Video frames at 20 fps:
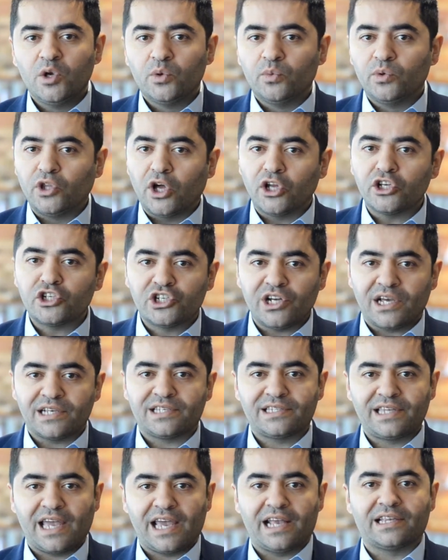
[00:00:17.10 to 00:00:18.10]
We don't
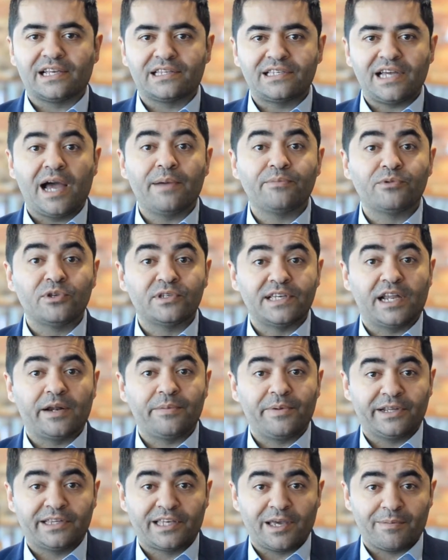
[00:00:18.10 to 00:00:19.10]
just take the time to
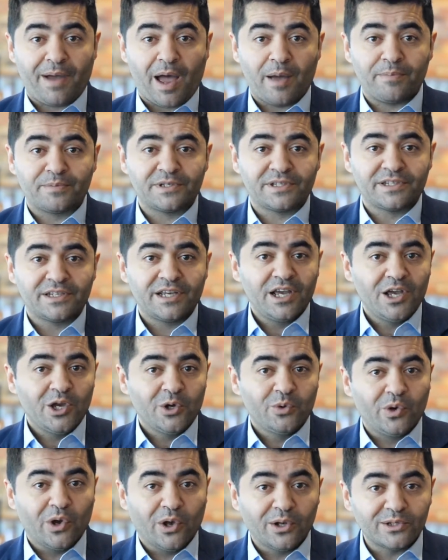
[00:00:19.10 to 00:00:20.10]
celebrate kebabs.
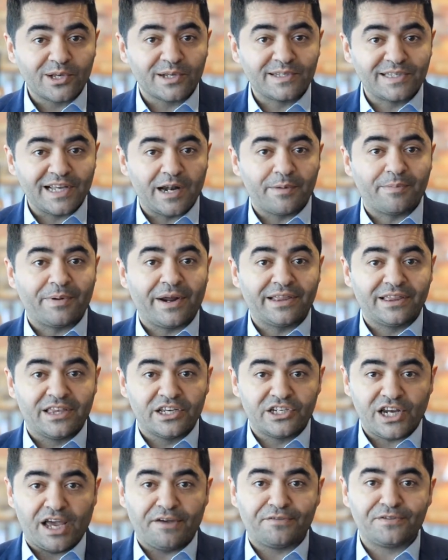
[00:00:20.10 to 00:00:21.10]
We also celebrate the
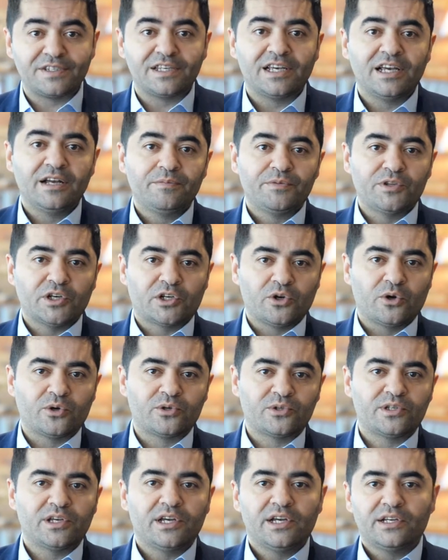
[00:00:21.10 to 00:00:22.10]
chefs, the
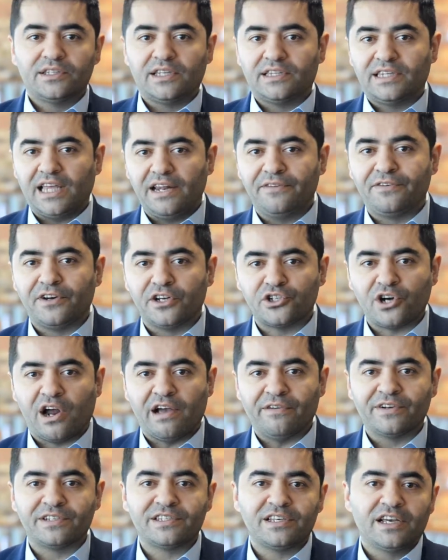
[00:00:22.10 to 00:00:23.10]
cooks, the delivery
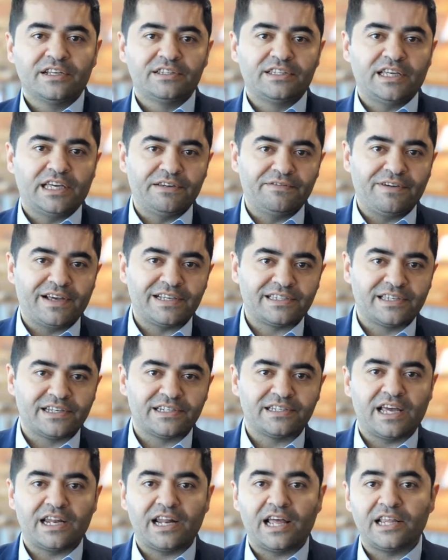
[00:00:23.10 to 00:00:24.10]
drivers, the
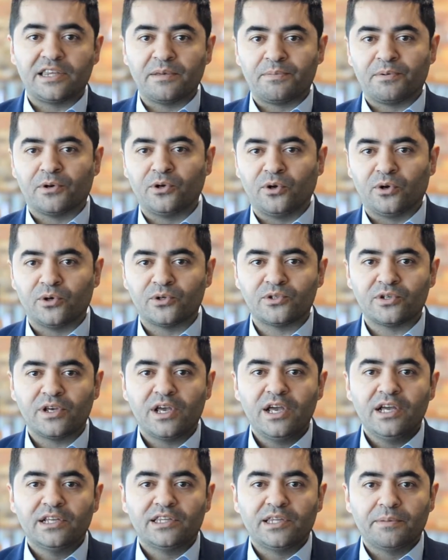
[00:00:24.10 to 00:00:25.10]
investors and entrepreneurs,
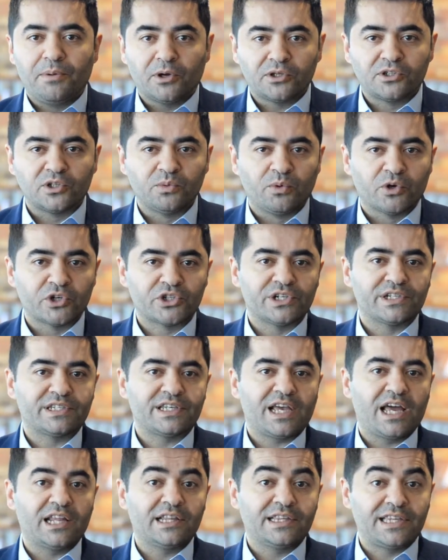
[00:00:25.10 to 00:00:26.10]
the bottle washers
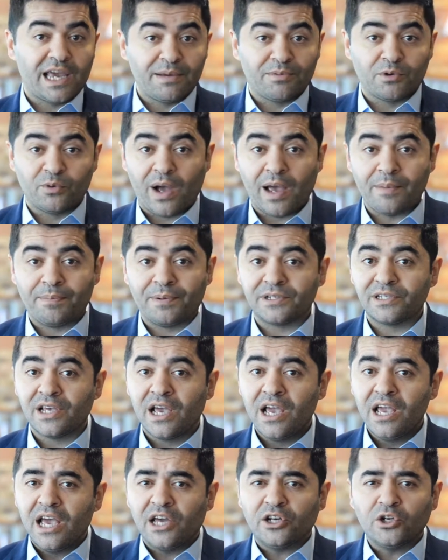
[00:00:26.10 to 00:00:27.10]
and table wipers,
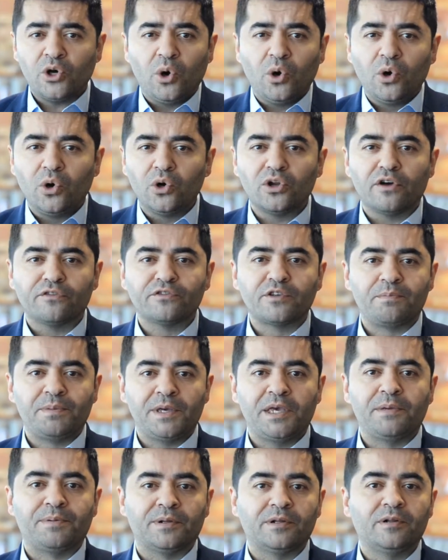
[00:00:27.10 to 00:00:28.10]
and all of the
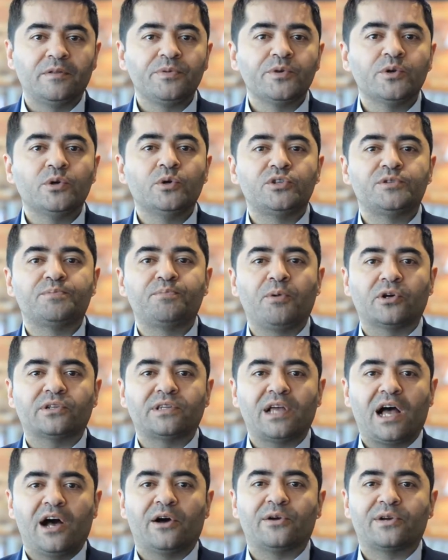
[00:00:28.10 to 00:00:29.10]
people who support
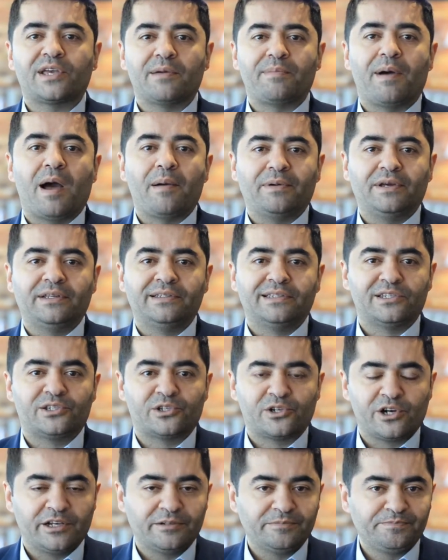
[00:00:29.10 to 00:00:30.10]
our kebab
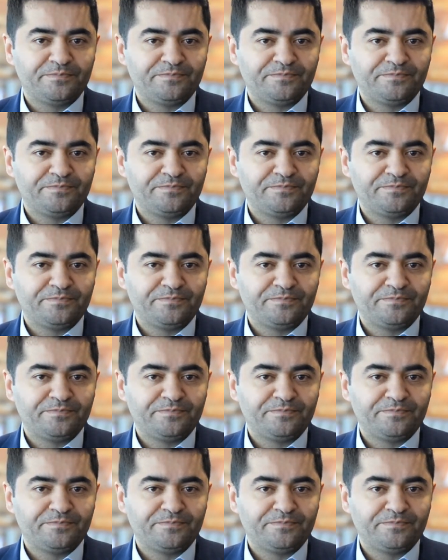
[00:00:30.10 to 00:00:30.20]
industry.